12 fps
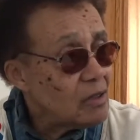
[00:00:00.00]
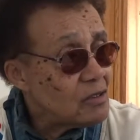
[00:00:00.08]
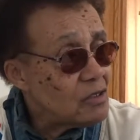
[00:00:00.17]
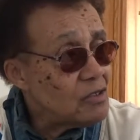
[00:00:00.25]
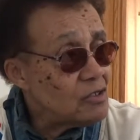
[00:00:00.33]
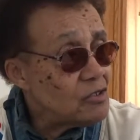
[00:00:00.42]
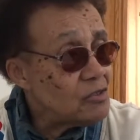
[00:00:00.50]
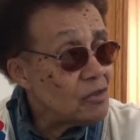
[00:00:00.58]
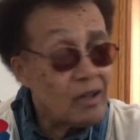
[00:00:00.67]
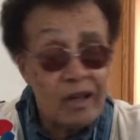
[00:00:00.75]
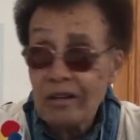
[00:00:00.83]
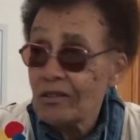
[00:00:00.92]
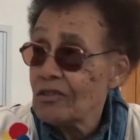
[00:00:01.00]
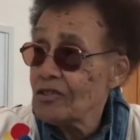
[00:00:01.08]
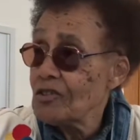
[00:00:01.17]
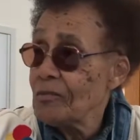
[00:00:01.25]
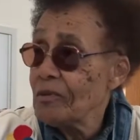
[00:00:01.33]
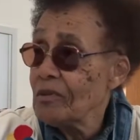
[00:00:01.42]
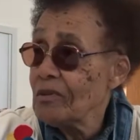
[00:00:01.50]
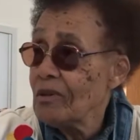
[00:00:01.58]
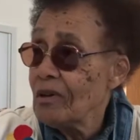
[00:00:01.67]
teaches you a lot of discipline.